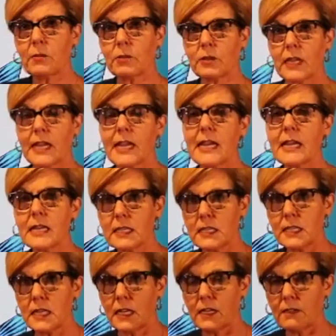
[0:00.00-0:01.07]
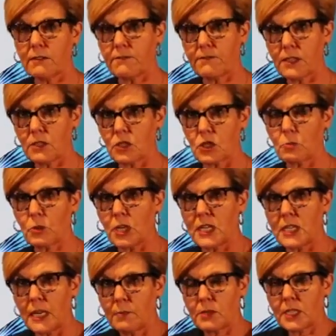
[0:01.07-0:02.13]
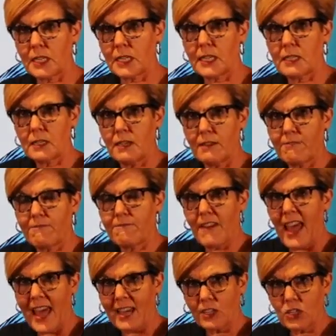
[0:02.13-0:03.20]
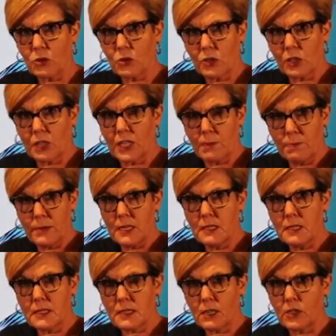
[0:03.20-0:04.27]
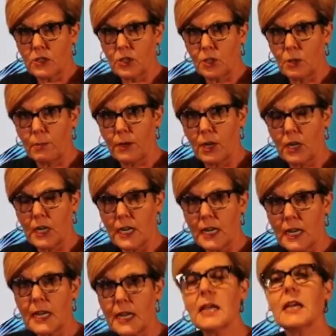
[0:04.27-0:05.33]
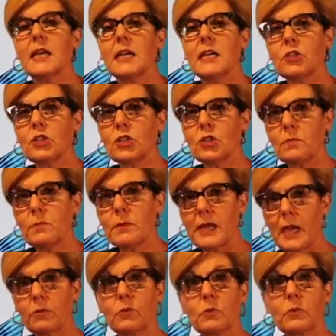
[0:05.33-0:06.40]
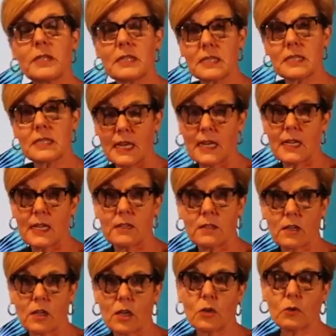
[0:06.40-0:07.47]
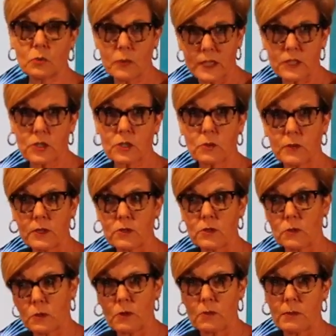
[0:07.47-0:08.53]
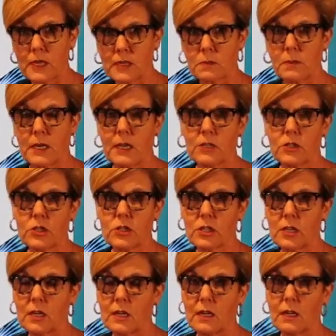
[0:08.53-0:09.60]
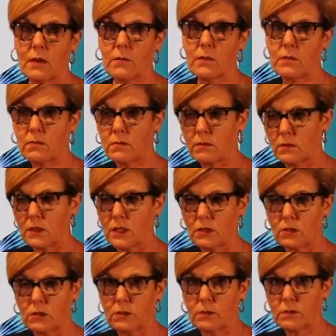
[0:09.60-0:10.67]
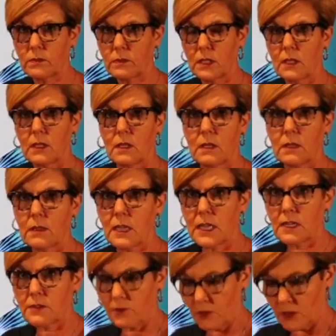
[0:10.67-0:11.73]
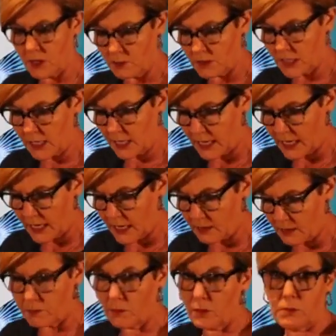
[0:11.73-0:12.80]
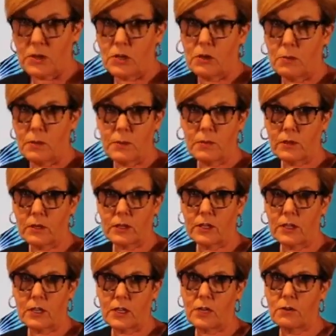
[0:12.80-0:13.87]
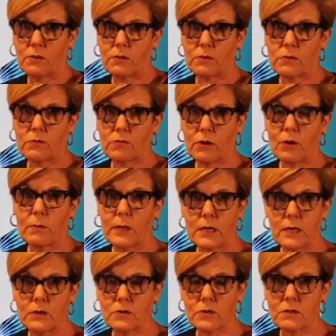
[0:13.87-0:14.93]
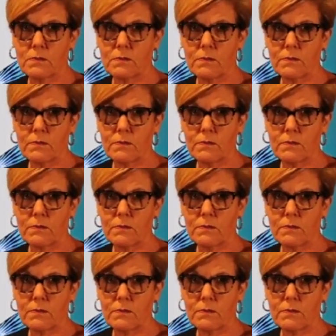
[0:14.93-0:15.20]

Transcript: to eat enough in the springtime to get enough fat or lipids on their body to be able to withstand a cold winter when there won't be as much um, little things for them to eat. But you know, people aren't going to go throw minnows and